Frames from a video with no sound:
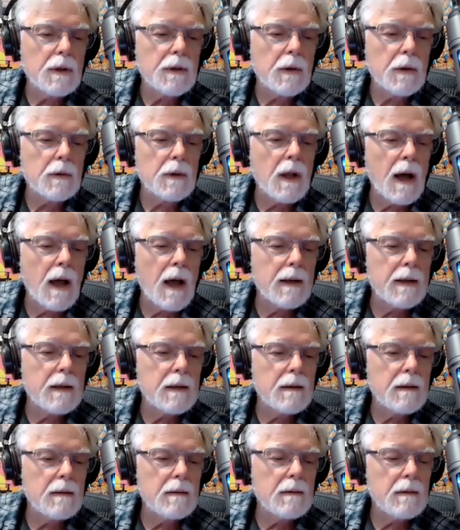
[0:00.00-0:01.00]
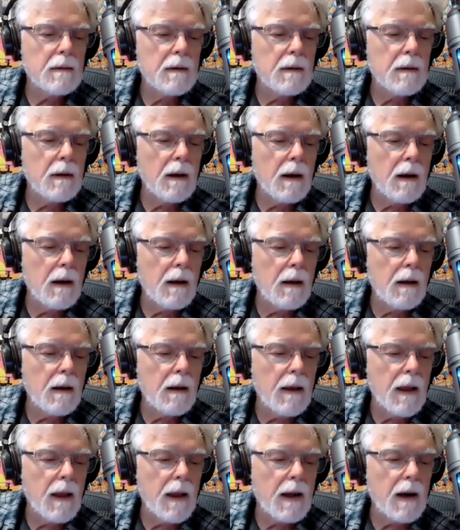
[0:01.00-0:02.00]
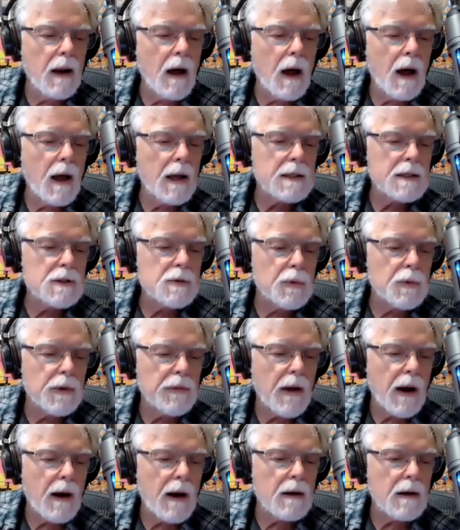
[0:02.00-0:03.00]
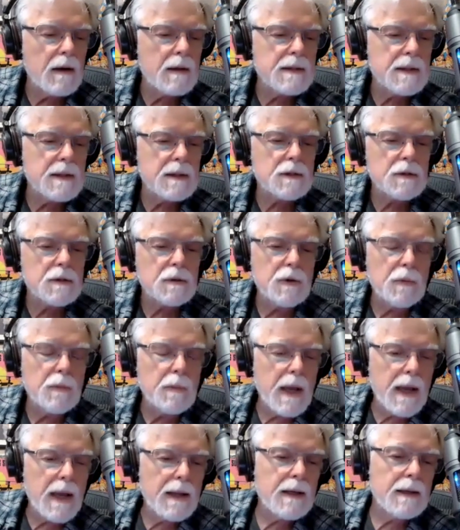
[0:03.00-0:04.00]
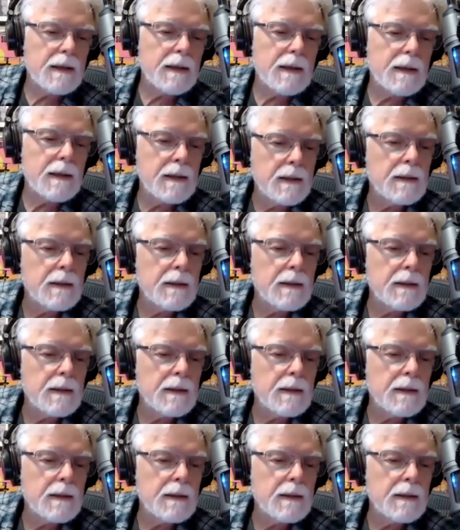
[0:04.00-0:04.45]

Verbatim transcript: not at odds with our essential humanity?